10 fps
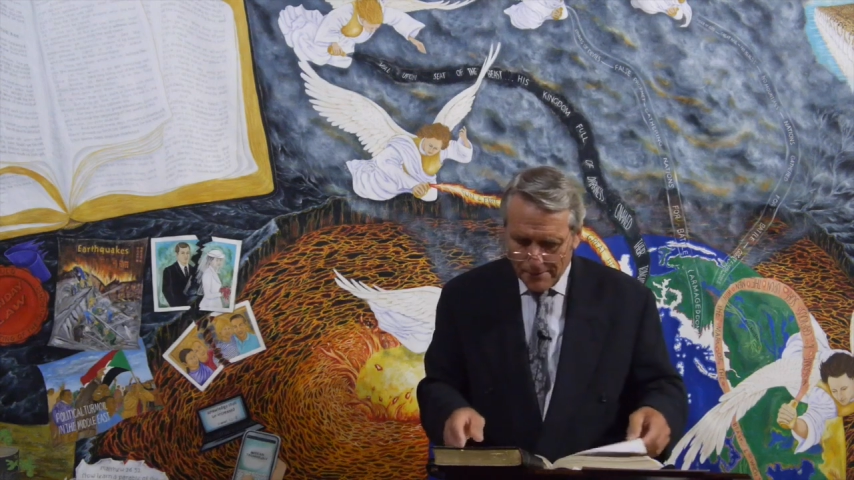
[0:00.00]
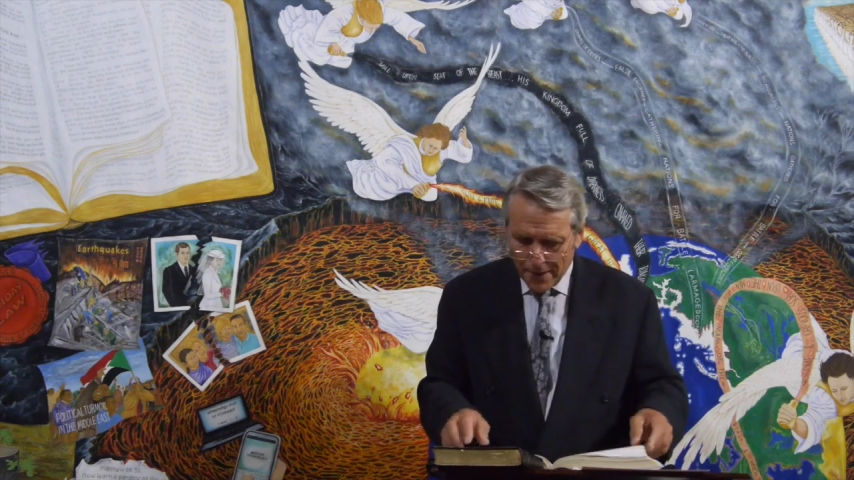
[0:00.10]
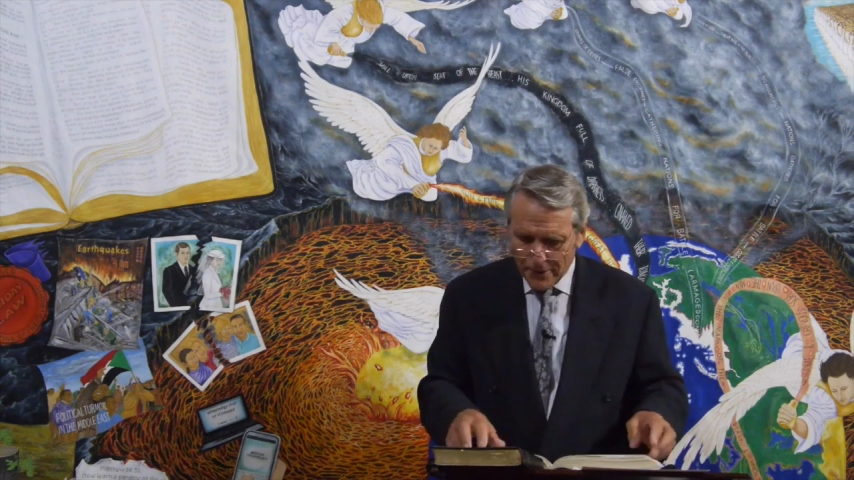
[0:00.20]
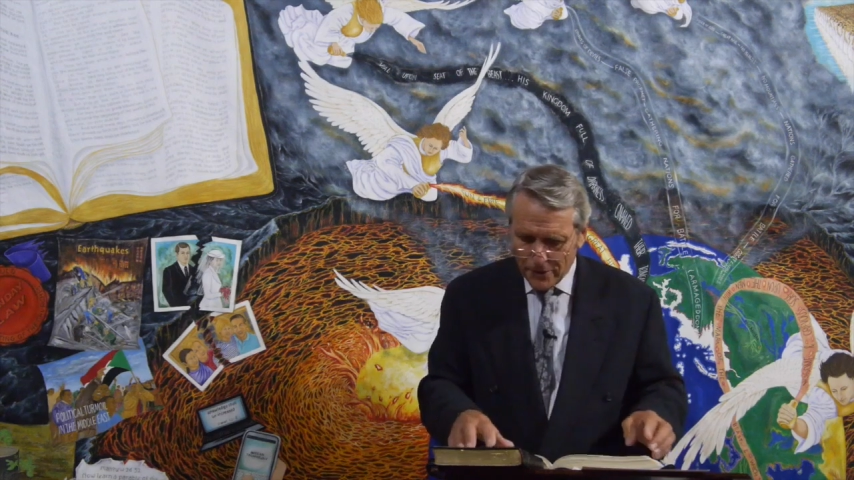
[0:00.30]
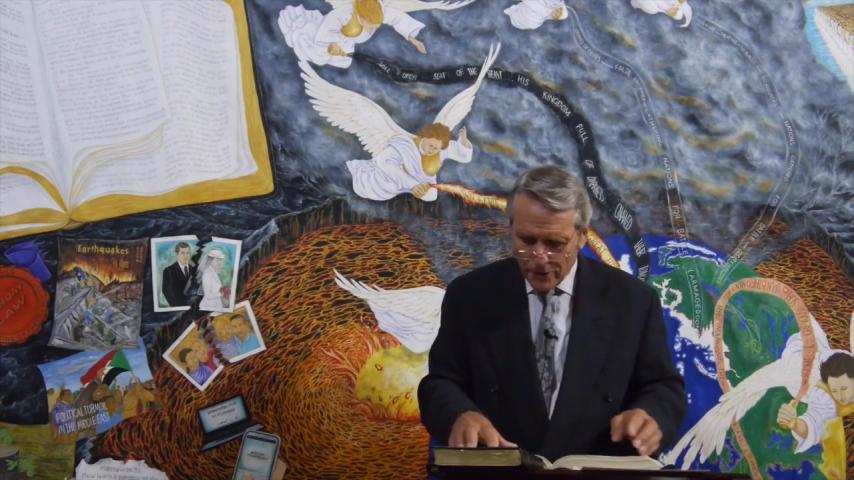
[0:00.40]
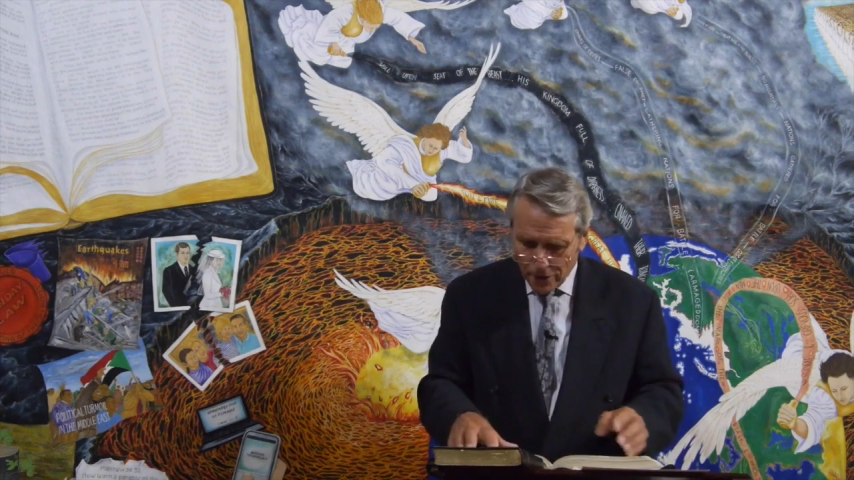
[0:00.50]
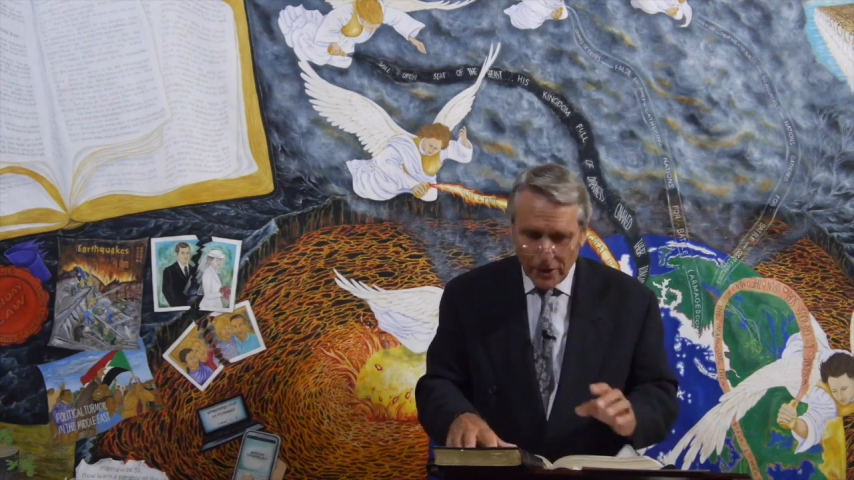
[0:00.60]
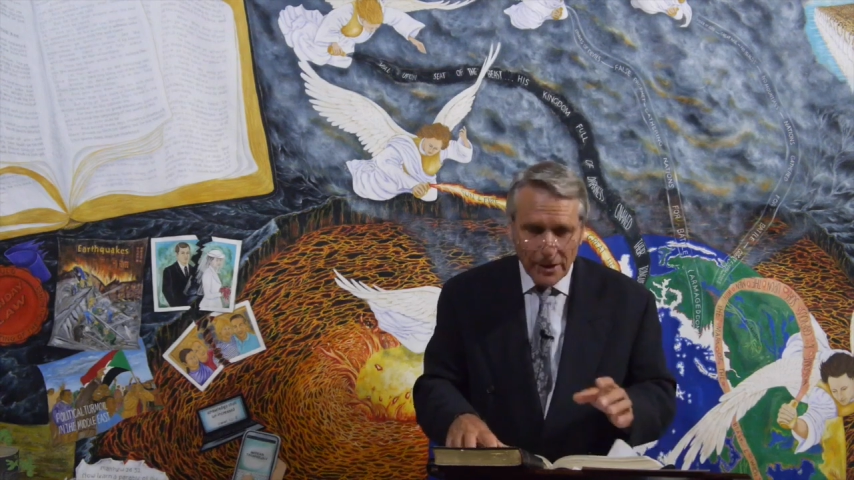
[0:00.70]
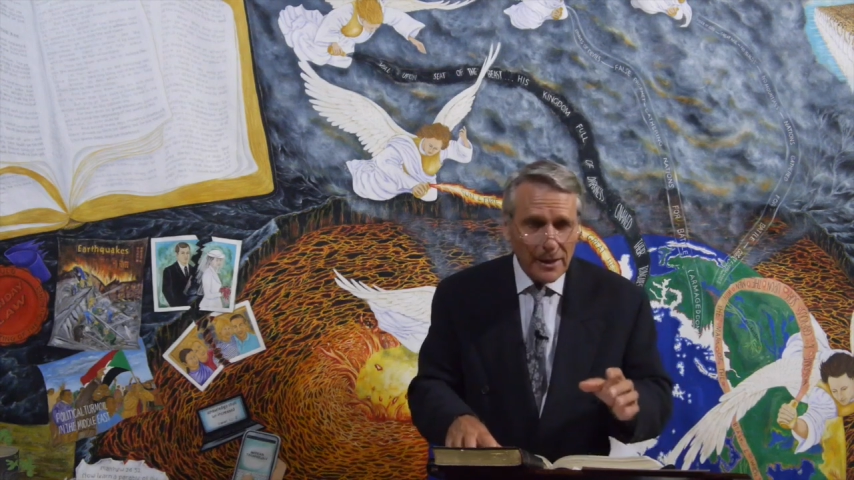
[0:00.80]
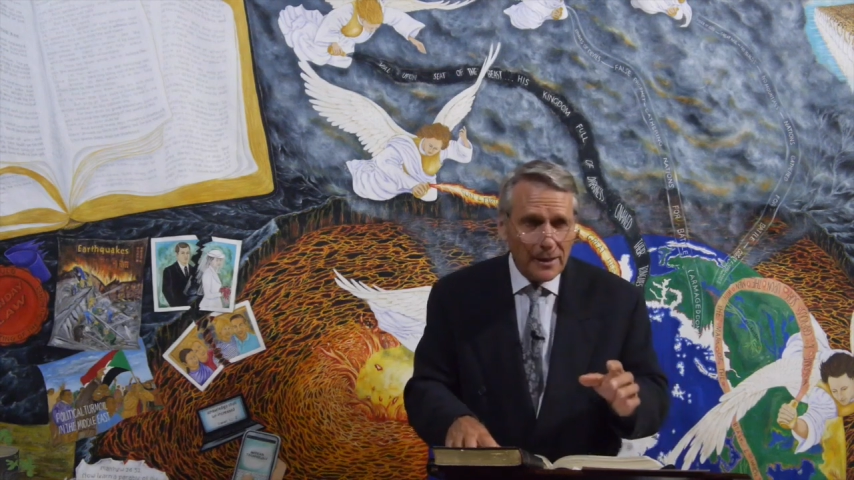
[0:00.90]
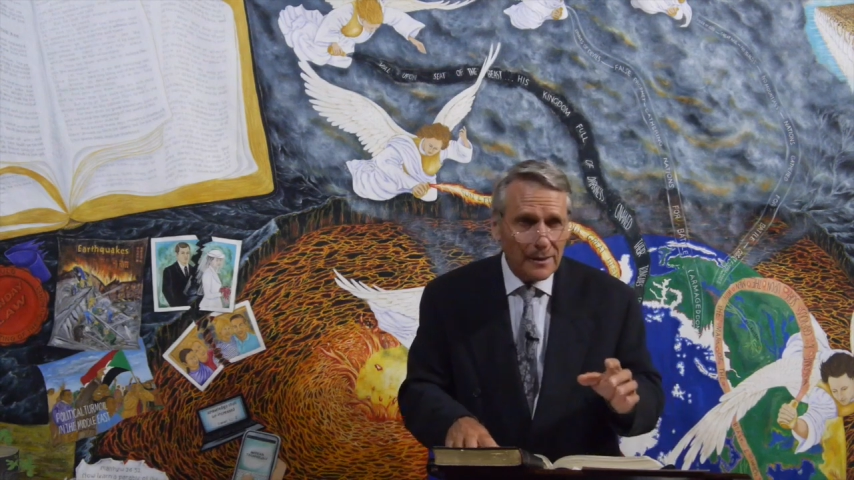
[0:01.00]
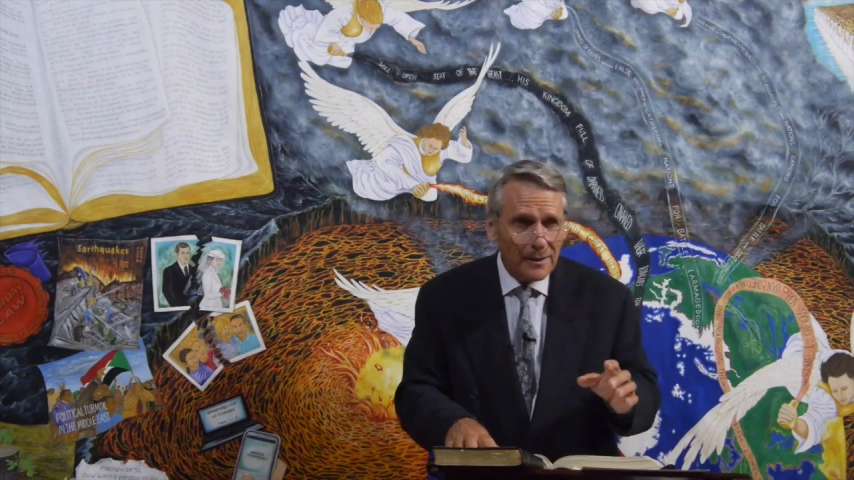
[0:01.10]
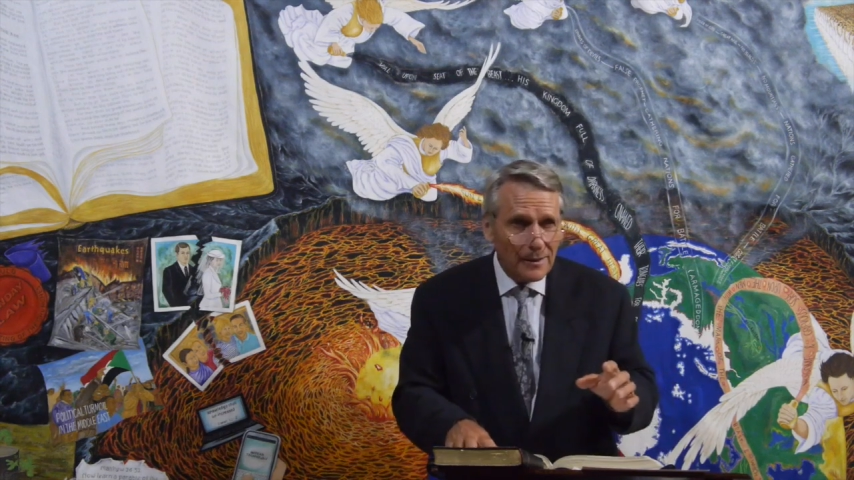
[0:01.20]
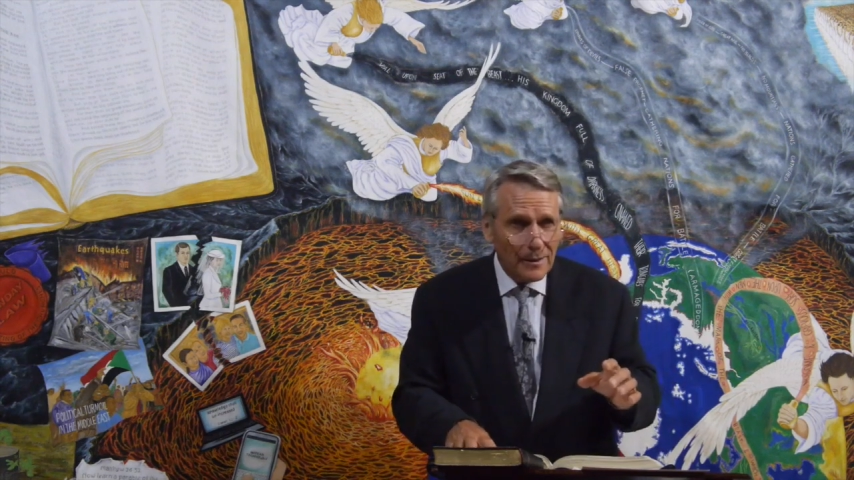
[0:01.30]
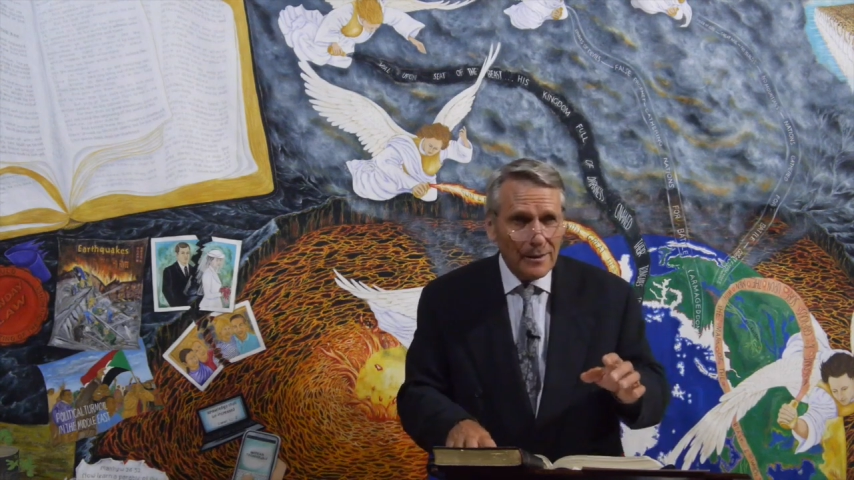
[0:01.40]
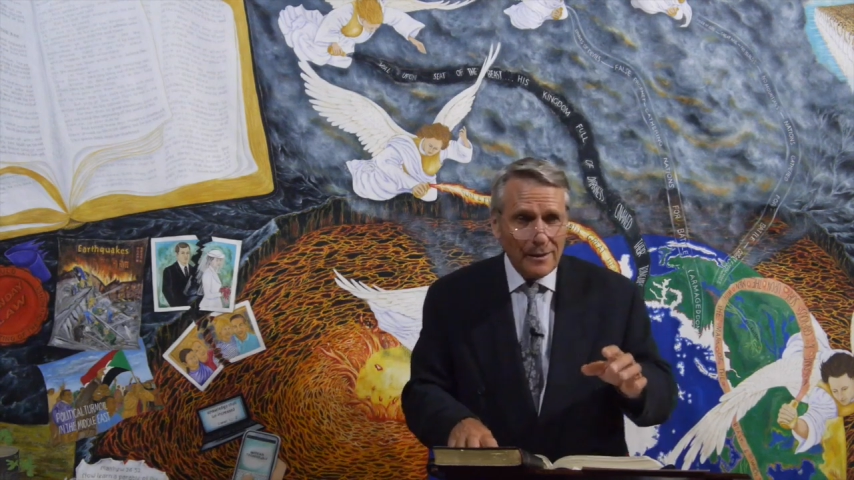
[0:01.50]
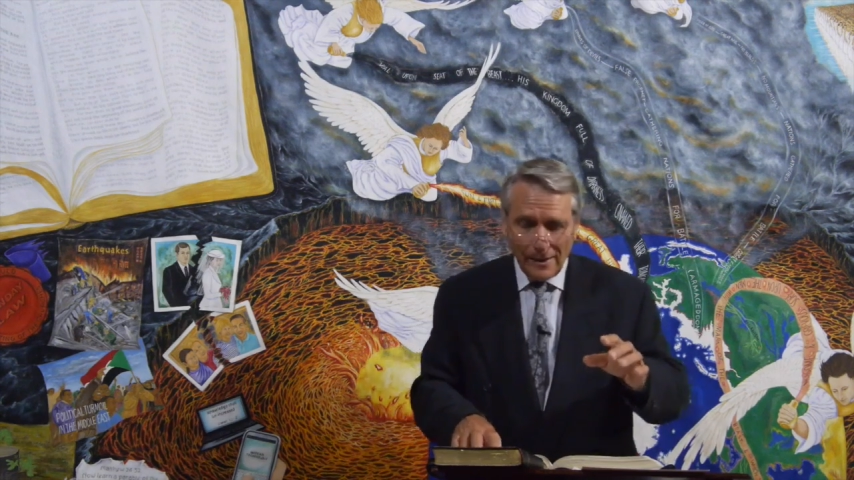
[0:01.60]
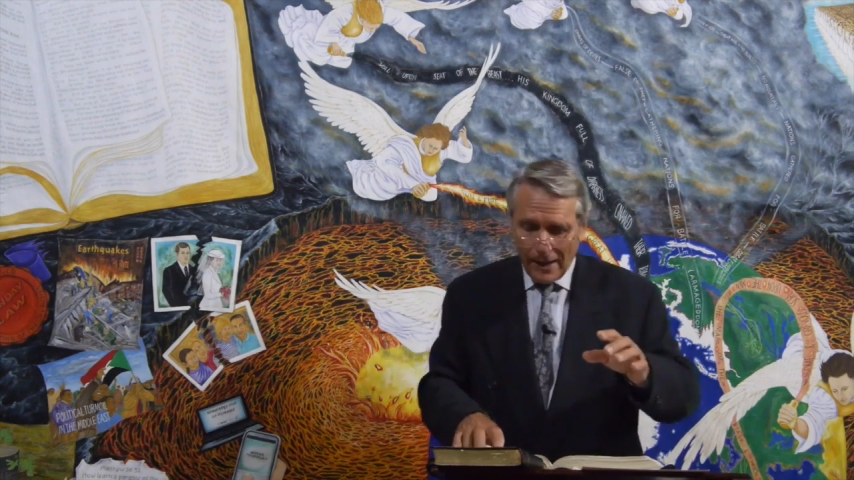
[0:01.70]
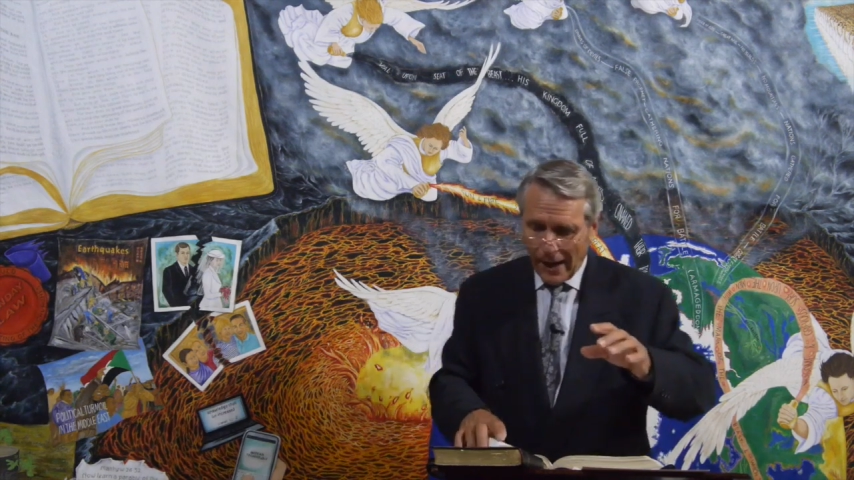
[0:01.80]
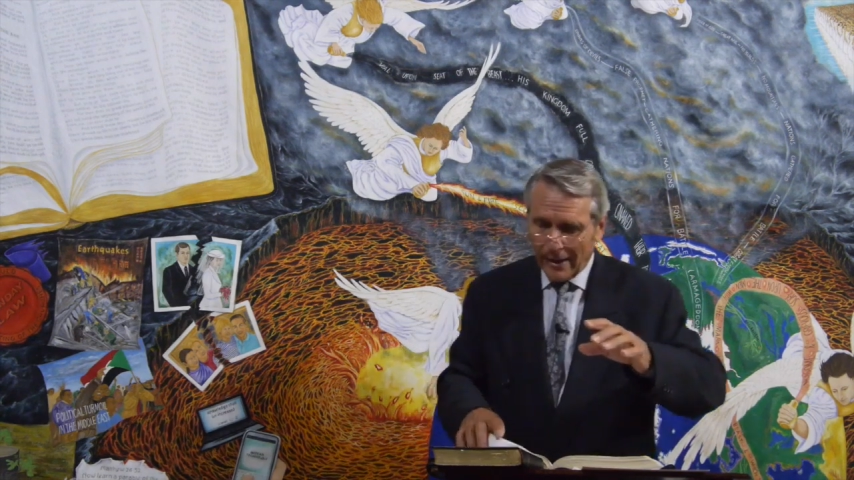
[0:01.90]
but Turkey,
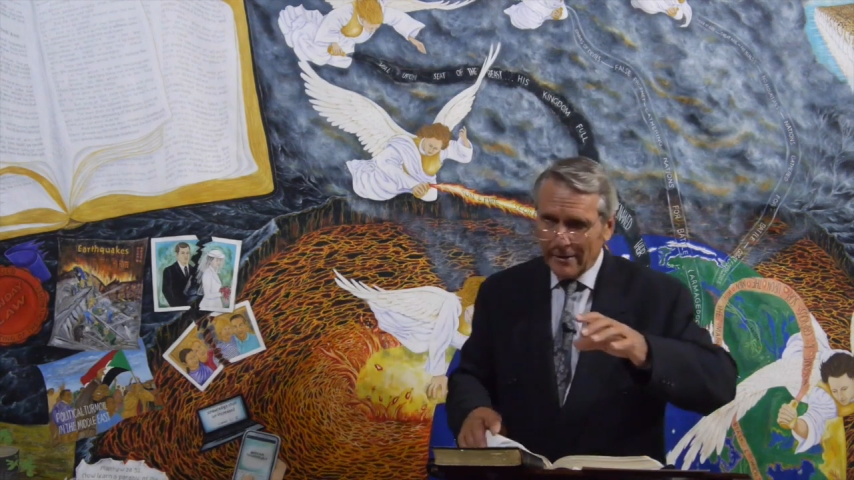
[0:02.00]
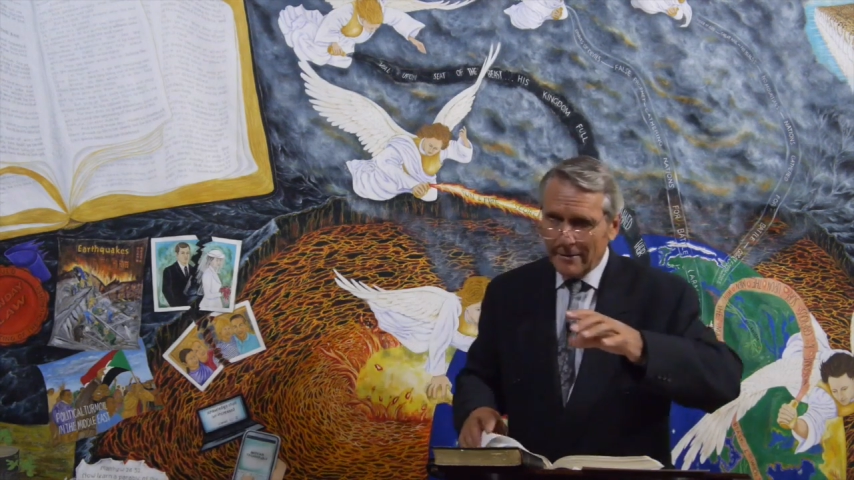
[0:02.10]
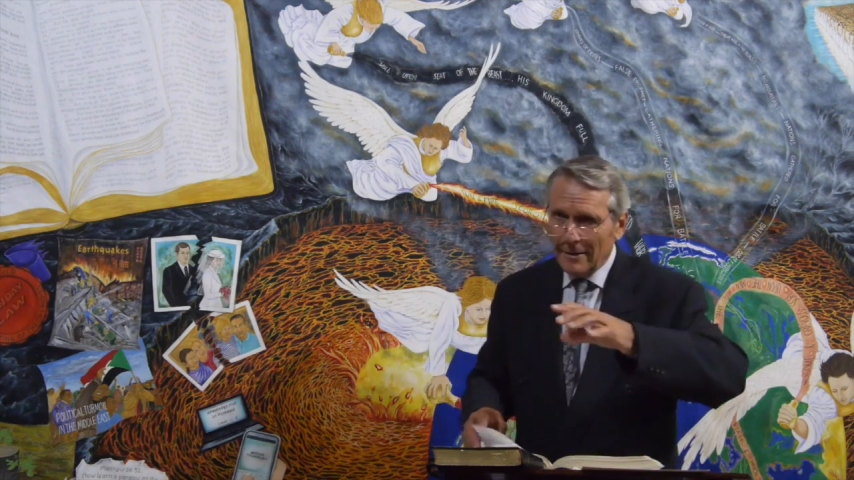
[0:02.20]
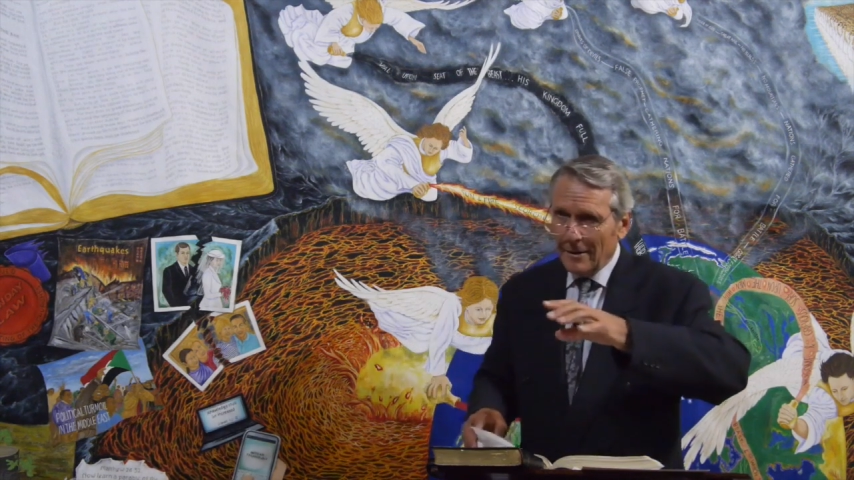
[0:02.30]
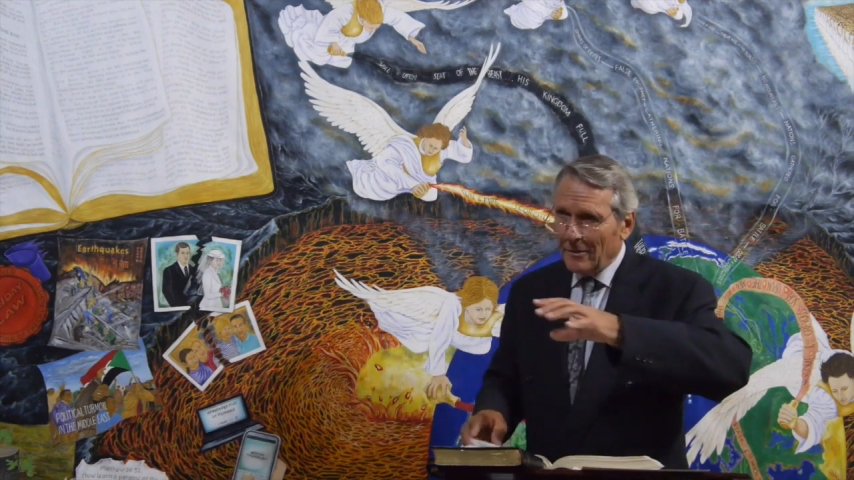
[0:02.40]
and